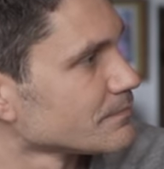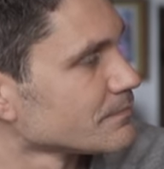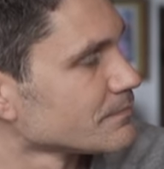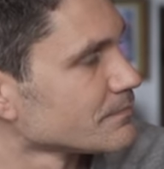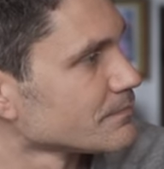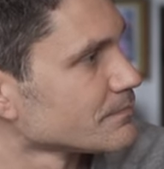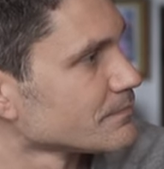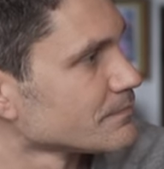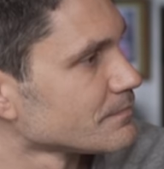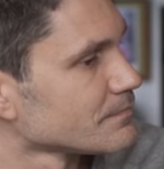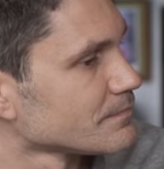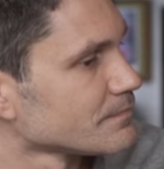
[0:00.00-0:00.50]

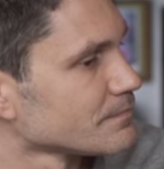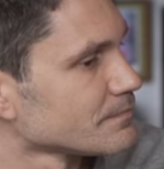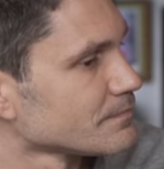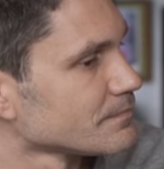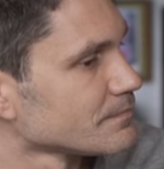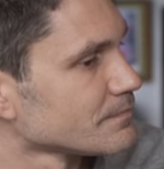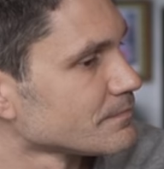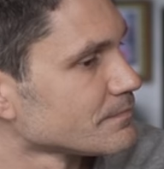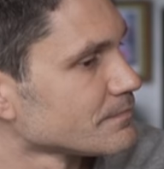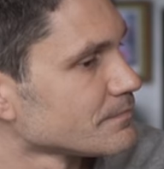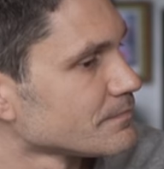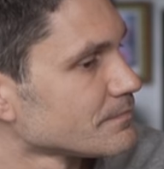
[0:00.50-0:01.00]

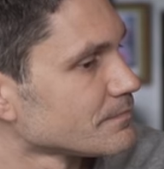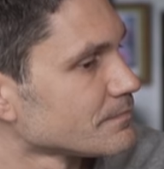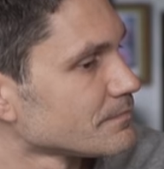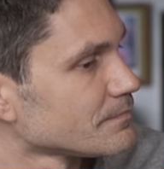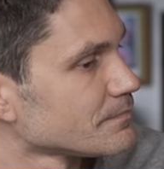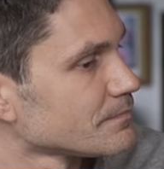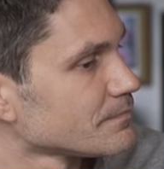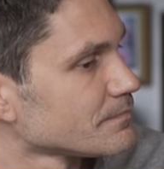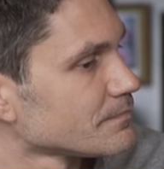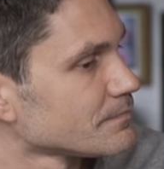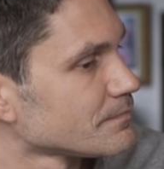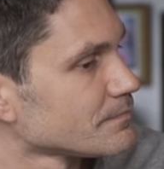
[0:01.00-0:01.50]

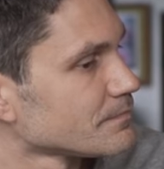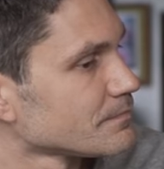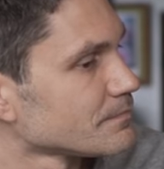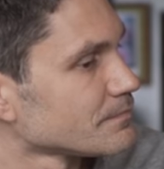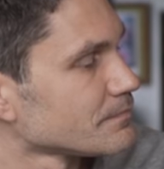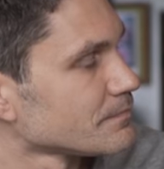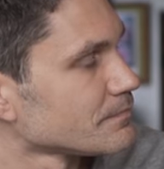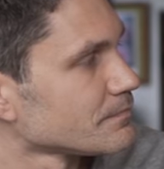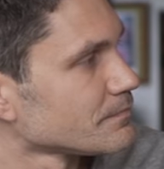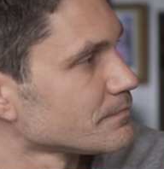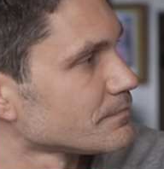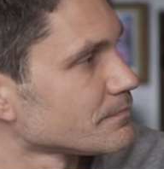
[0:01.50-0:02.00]

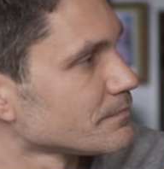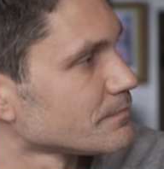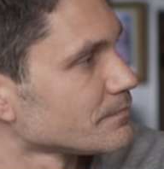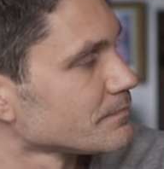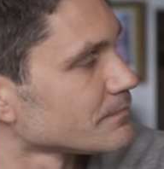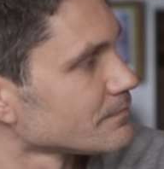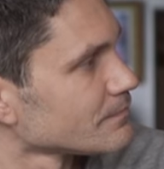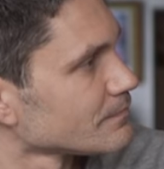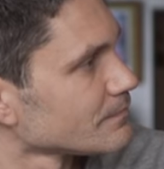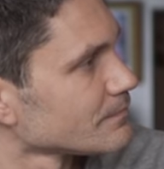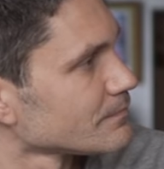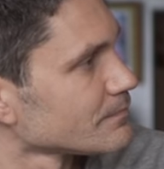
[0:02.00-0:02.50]

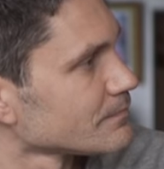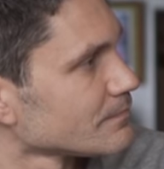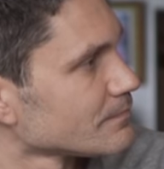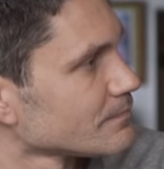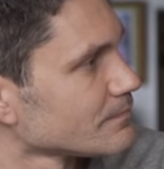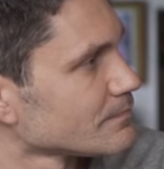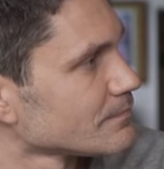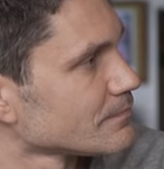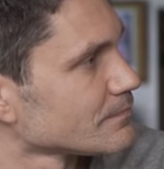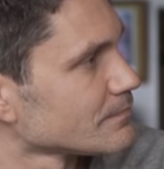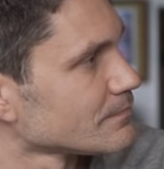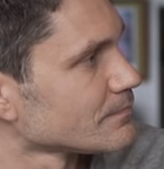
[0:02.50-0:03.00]

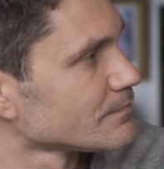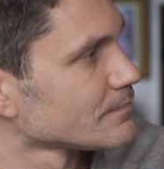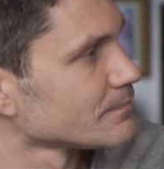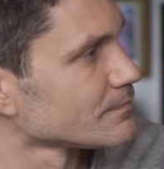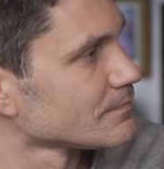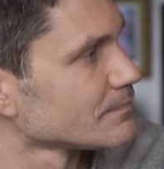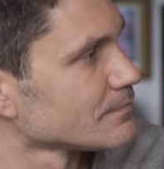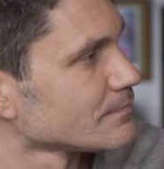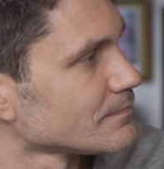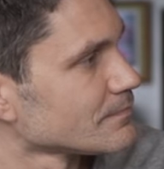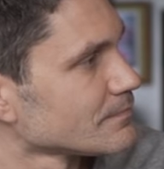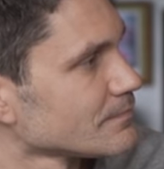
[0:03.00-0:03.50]

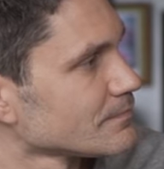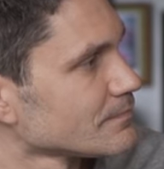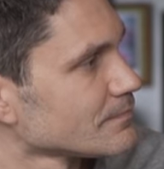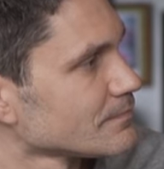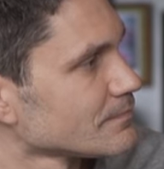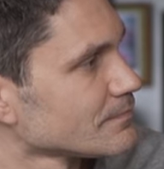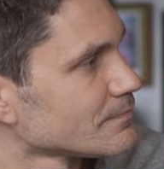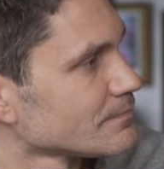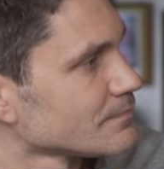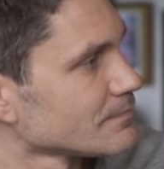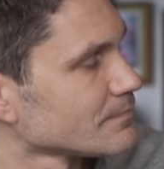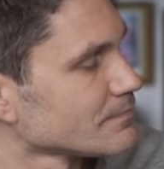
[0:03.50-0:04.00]

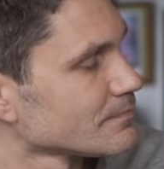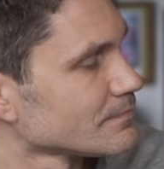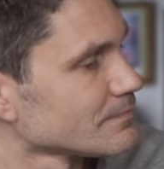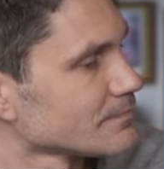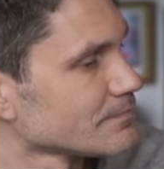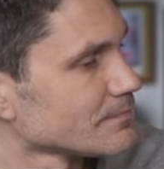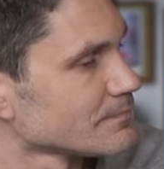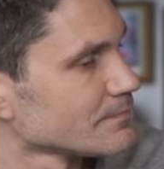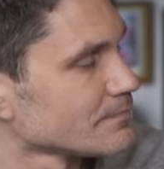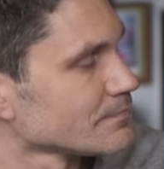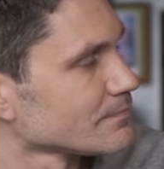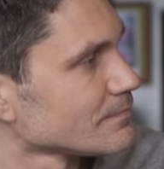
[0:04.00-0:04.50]

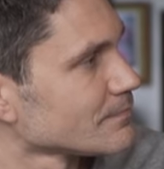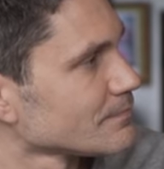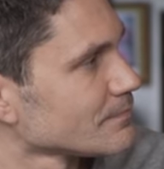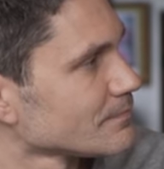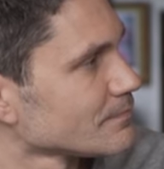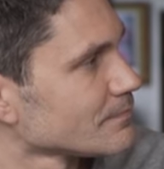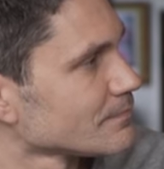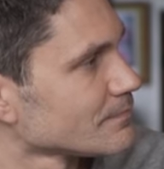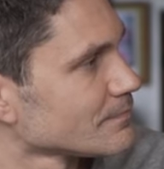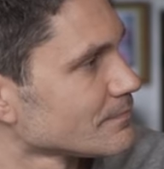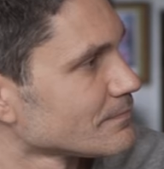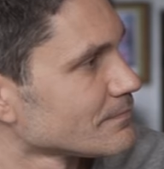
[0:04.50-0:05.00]

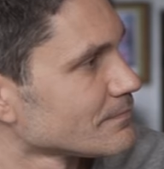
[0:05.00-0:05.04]
The person shown says nothing.